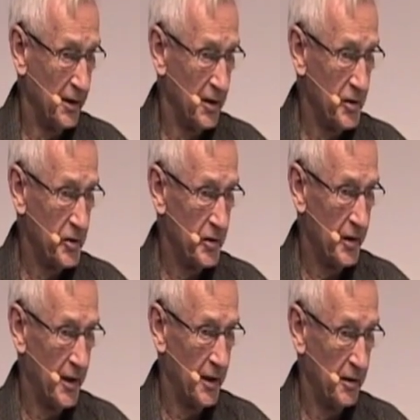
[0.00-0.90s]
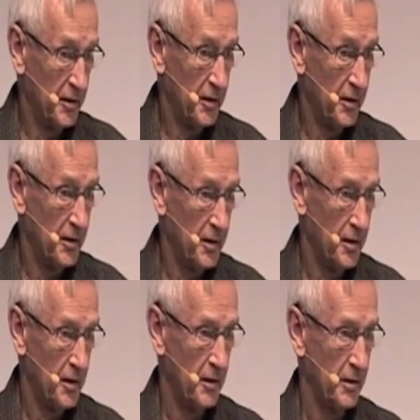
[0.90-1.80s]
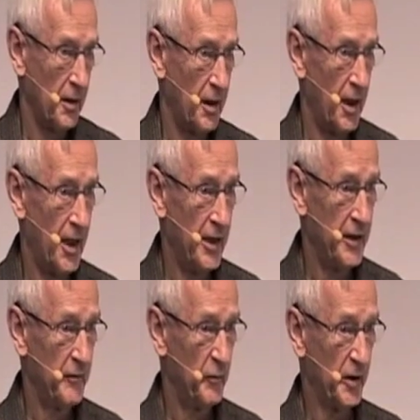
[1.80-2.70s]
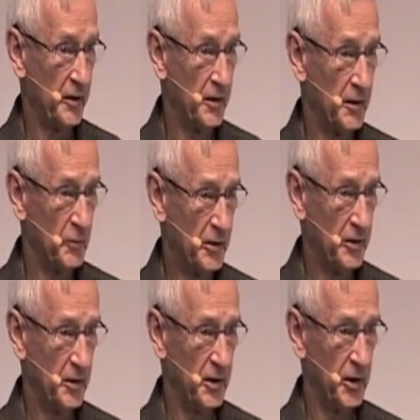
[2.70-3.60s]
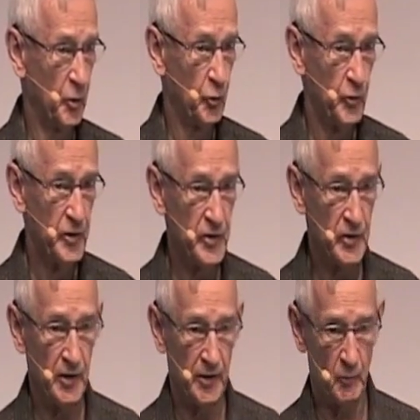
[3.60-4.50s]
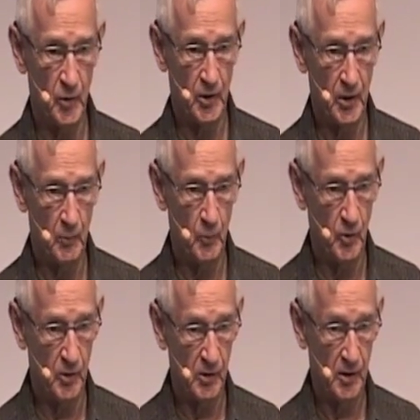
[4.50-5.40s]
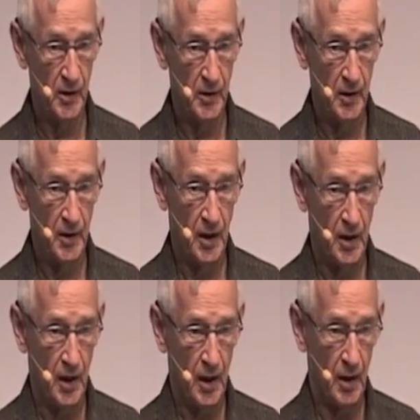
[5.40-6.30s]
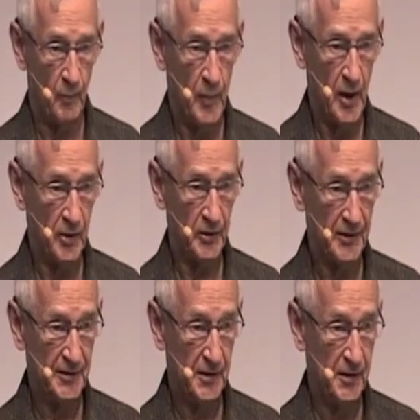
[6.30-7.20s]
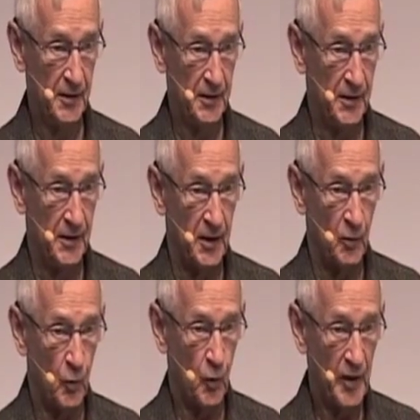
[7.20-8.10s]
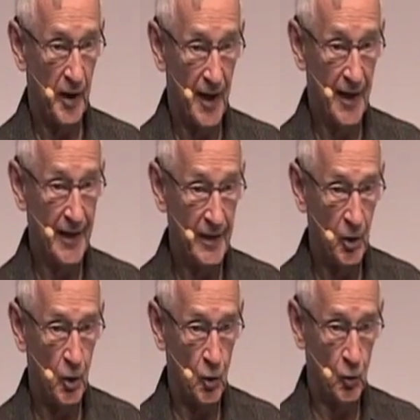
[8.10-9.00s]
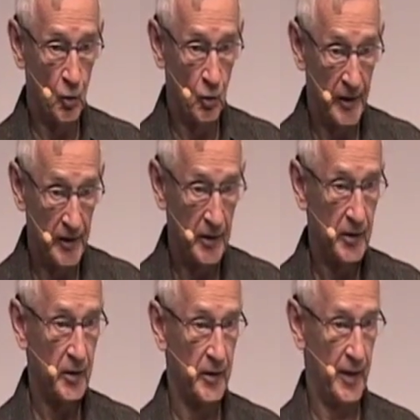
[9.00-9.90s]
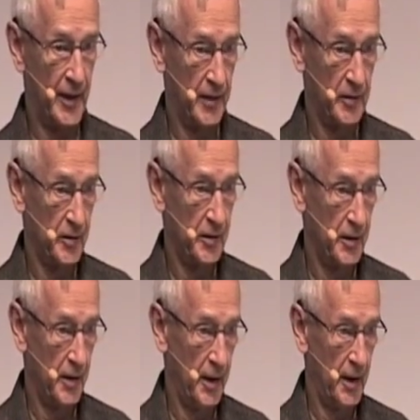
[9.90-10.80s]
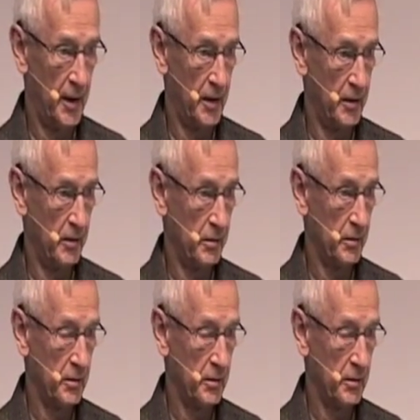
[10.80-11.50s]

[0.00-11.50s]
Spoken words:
is that I have been becoming increasingly more humble about what I know going into that, and